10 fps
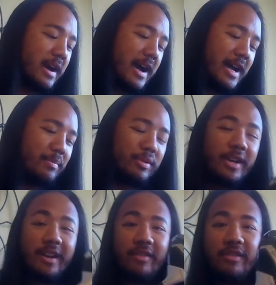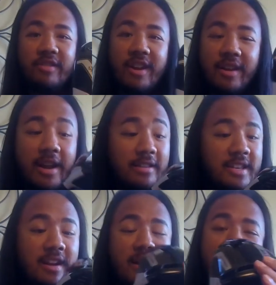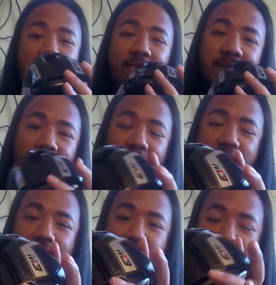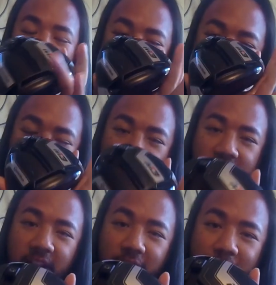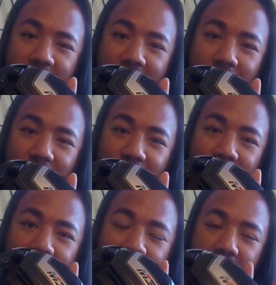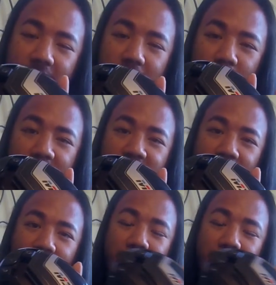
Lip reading: I play at a 10.5, 10.5 Taylormade M3. Weights all the way